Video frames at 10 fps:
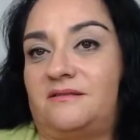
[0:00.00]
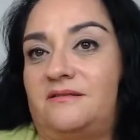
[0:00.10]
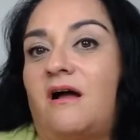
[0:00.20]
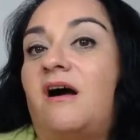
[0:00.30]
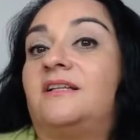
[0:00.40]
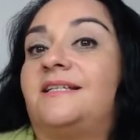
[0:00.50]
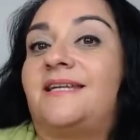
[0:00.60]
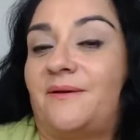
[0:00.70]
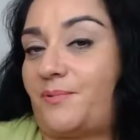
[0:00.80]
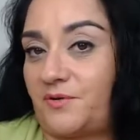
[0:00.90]

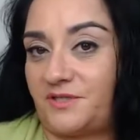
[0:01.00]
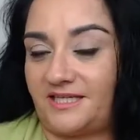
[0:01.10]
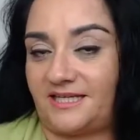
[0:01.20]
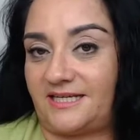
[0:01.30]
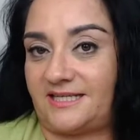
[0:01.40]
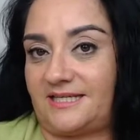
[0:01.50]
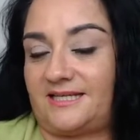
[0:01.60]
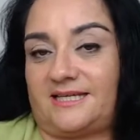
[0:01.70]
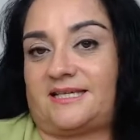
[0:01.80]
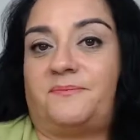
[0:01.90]
holiday boutiques.
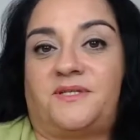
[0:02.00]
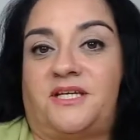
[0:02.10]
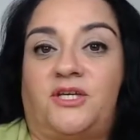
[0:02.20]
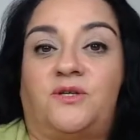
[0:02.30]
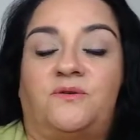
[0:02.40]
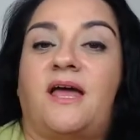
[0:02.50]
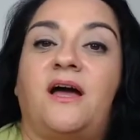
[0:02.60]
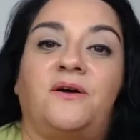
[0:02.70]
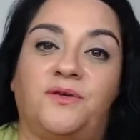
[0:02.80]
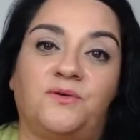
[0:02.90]
It's up to you
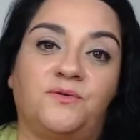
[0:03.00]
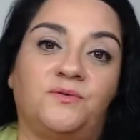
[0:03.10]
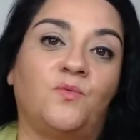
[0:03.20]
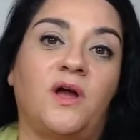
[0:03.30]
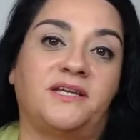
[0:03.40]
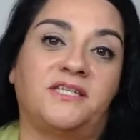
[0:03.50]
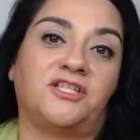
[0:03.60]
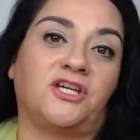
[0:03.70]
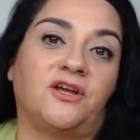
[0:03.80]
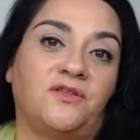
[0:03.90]
how you want to
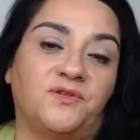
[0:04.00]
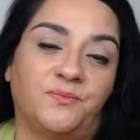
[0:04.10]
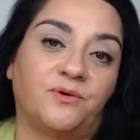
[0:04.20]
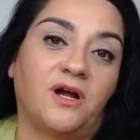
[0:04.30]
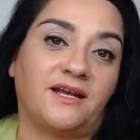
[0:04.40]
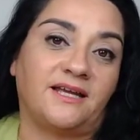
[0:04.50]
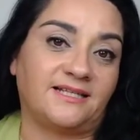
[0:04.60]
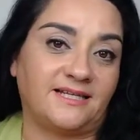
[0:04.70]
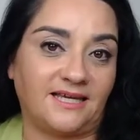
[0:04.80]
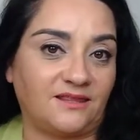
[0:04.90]
share those products
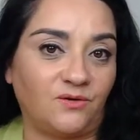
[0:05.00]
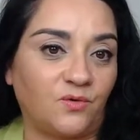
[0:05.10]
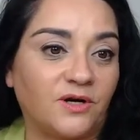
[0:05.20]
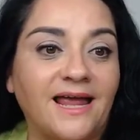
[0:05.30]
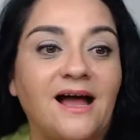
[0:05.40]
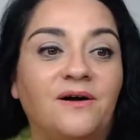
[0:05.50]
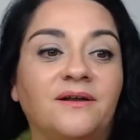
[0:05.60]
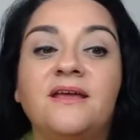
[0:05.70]
and get the word out.